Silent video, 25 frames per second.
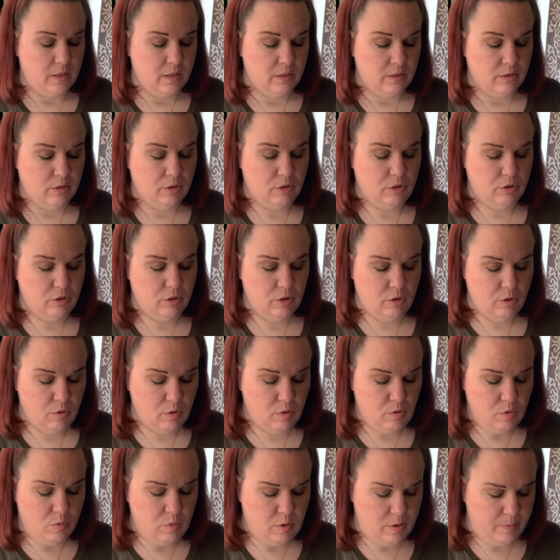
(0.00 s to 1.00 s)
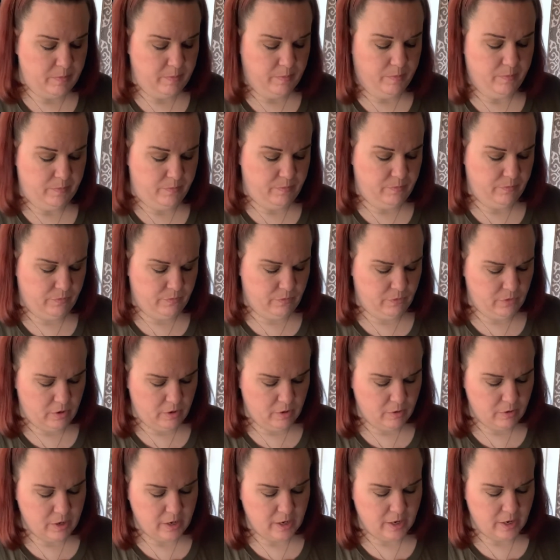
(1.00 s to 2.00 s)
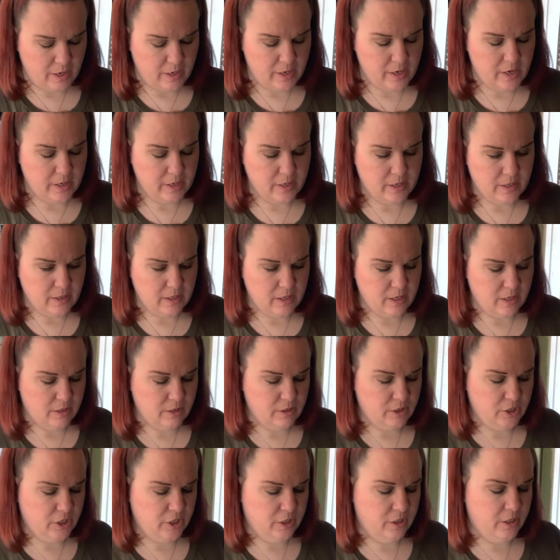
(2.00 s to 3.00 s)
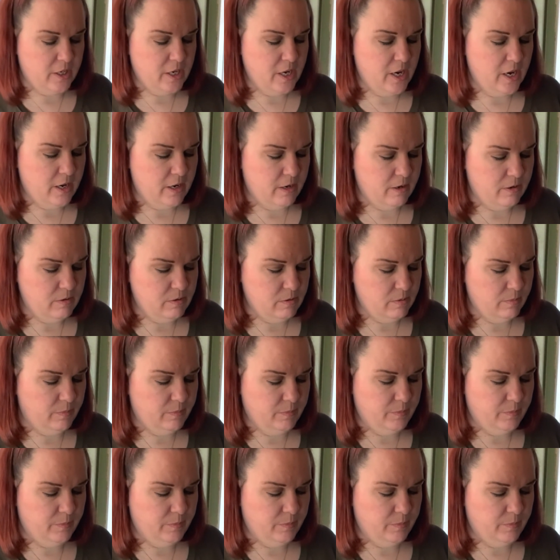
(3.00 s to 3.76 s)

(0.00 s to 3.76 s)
So, okay, I can't get the other chili out,